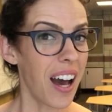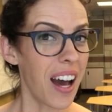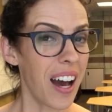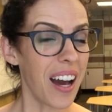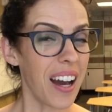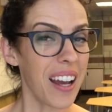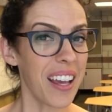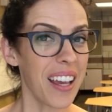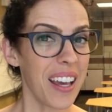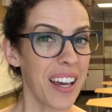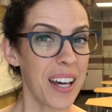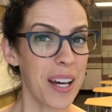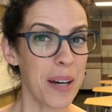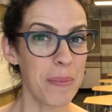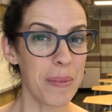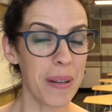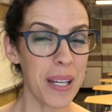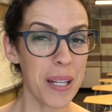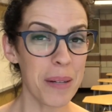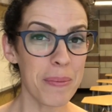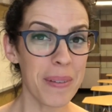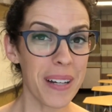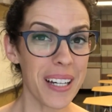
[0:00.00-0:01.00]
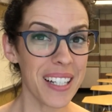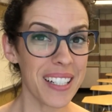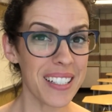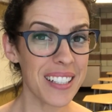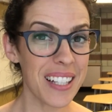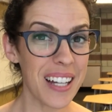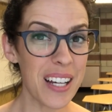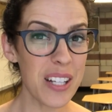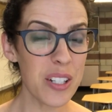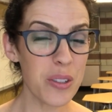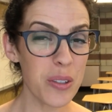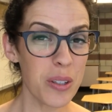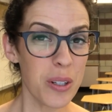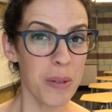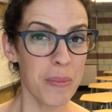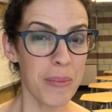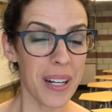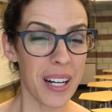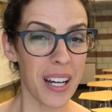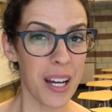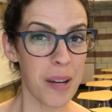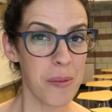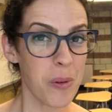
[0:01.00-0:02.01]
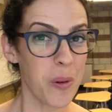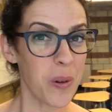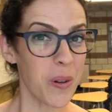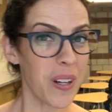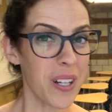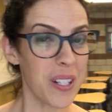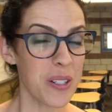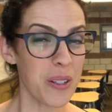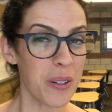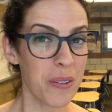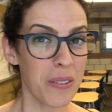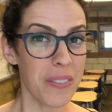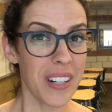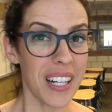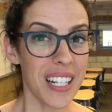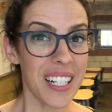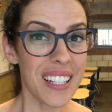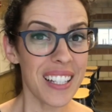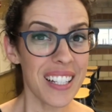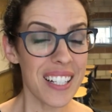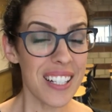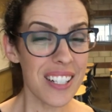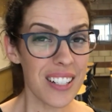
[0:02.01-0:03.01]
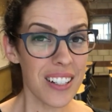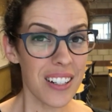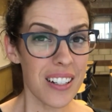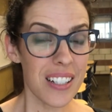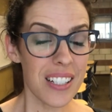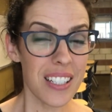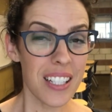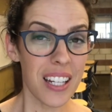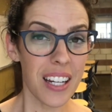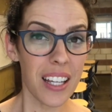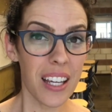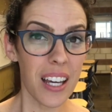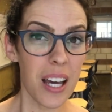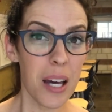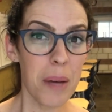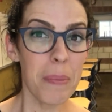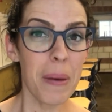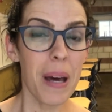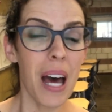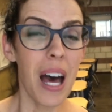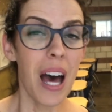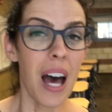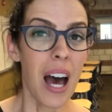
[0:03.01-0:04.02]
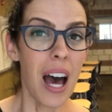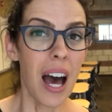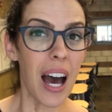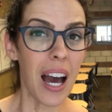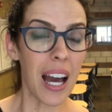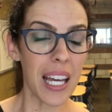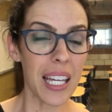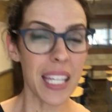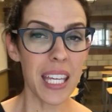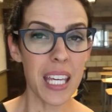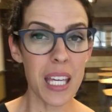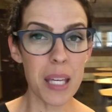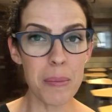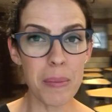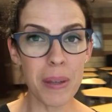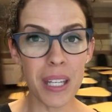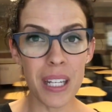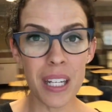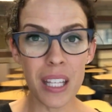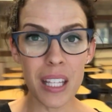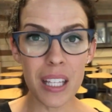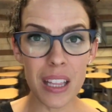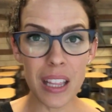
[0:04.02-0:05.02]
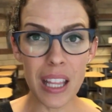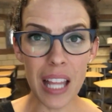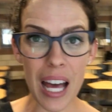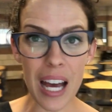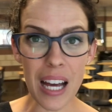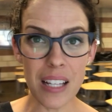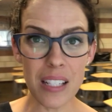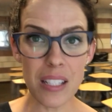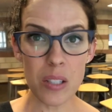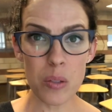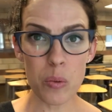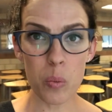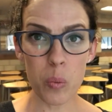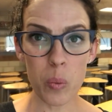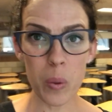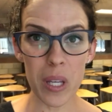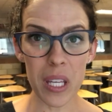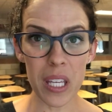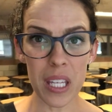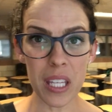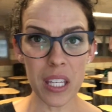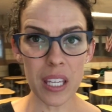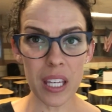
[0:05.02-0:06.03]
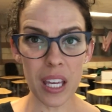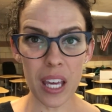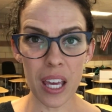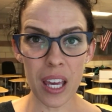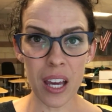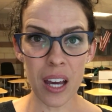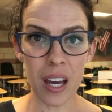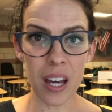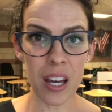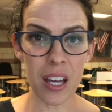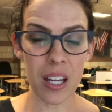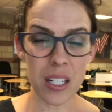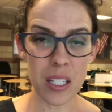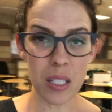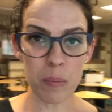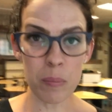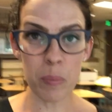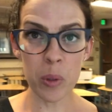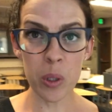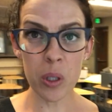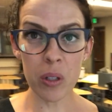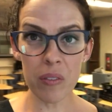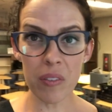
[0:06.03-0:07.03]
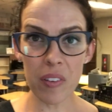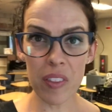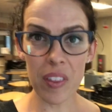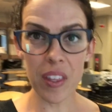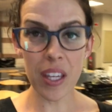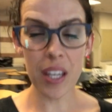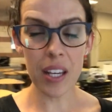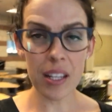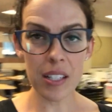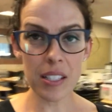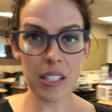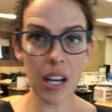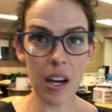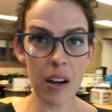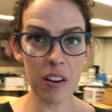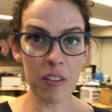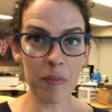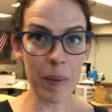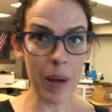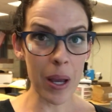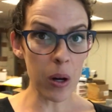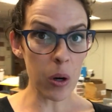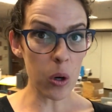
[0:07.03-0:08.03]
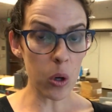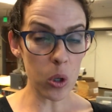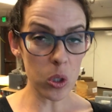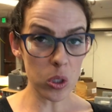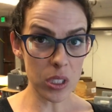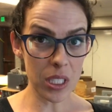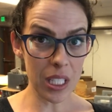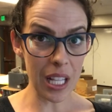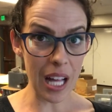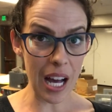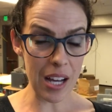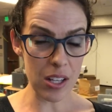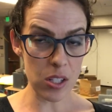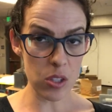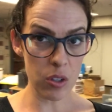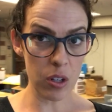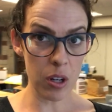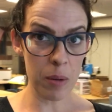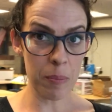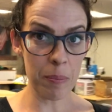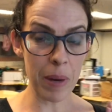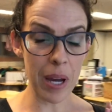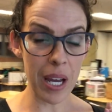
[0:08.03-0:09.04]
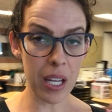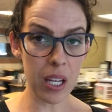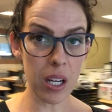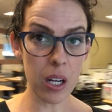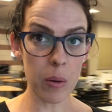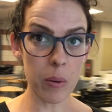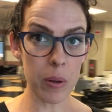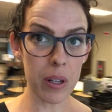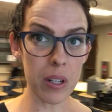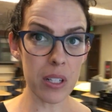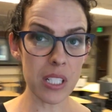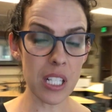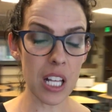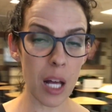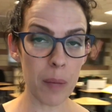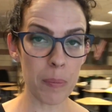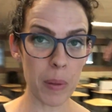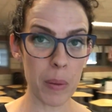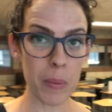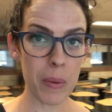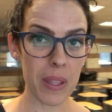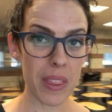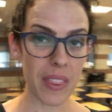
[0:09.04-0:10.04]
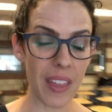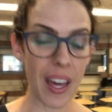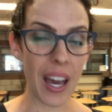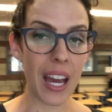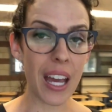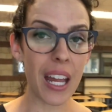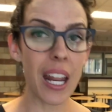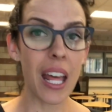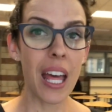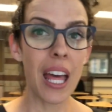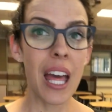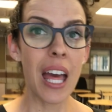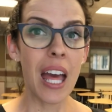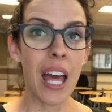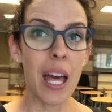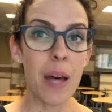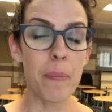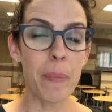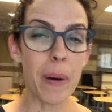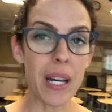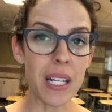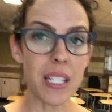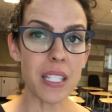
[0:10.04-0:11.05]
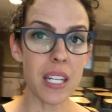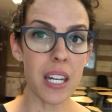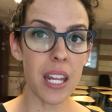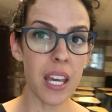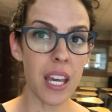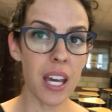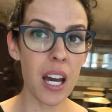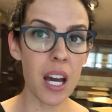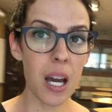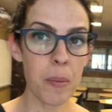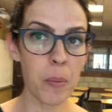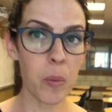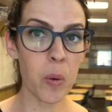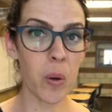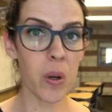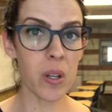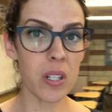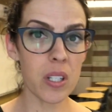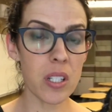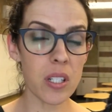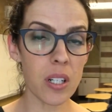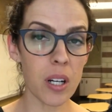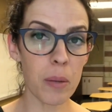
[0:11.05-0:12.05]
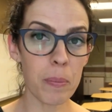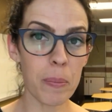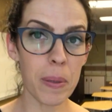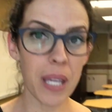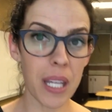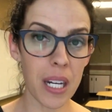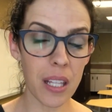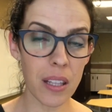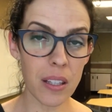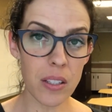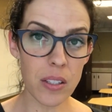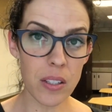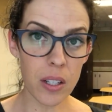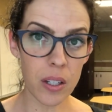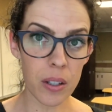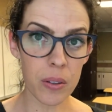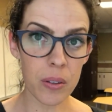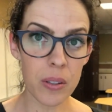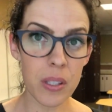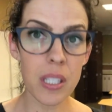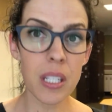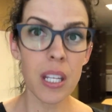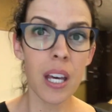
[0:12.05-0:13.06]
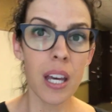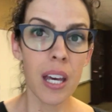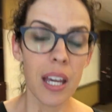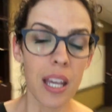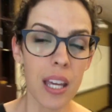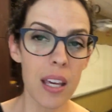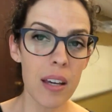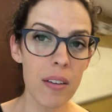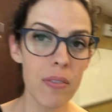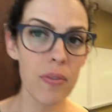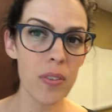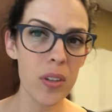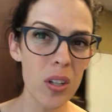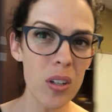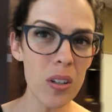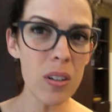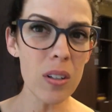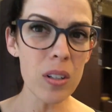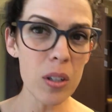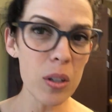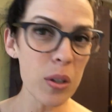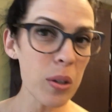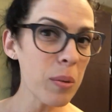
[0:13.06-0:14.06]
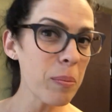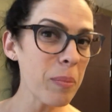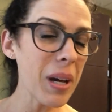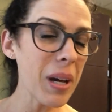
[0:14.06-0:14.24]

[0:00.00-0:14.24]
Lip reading: I am in my classroom and I'm going to finally start setting up. I came in last week and moved things out of my old classroom. My coworkers helped me with that. But today I'm going to start beginning the zones. If you're new to